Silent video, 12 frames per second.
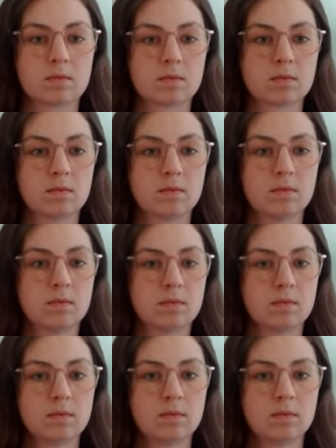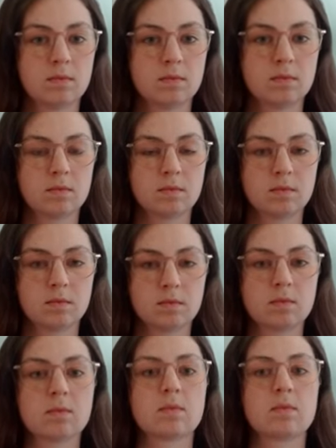
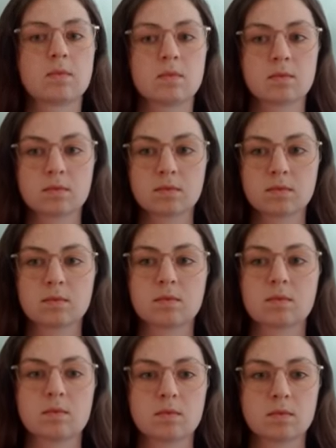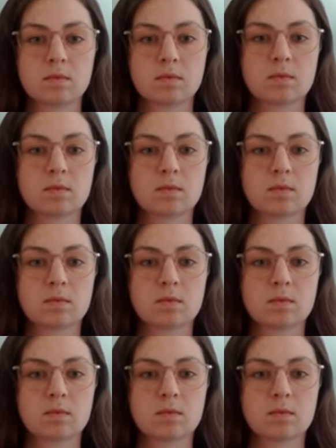[no speech]